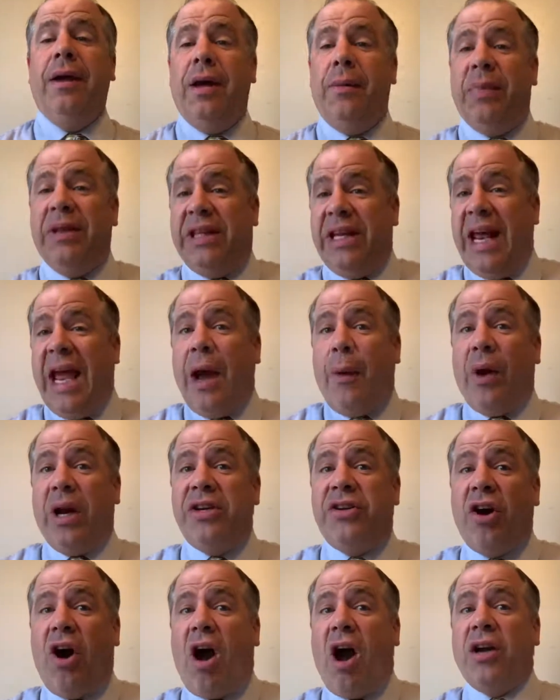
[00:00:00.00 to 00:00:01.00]
But today I want
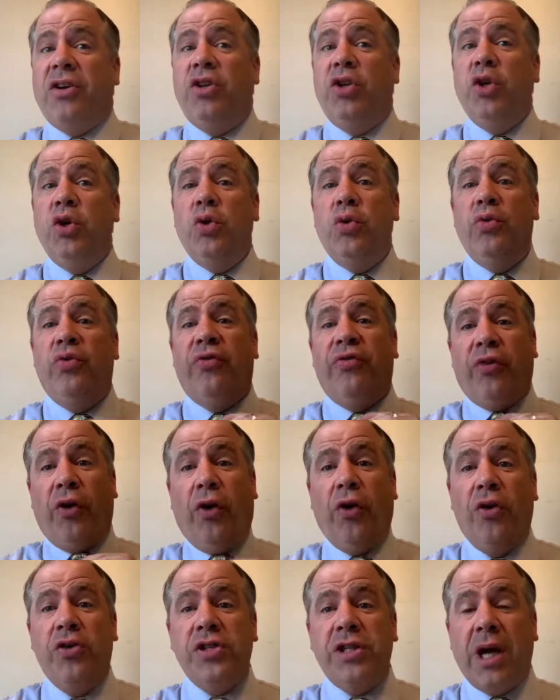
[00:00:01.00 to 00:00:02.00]
to talk to you
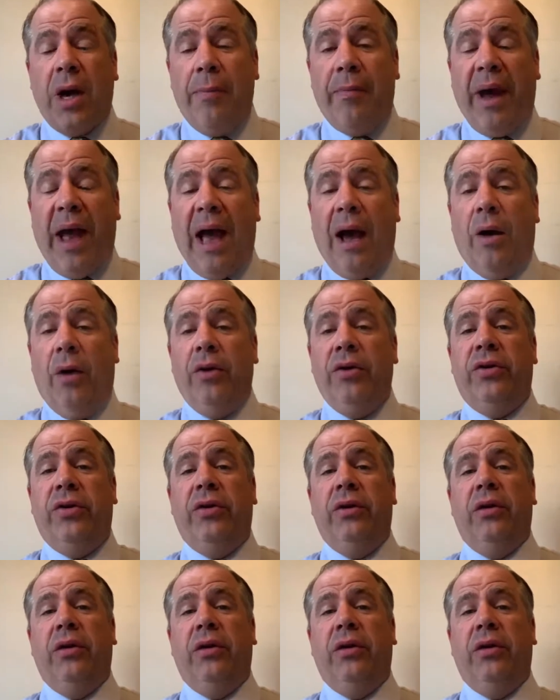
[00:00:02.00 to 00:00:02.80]
first about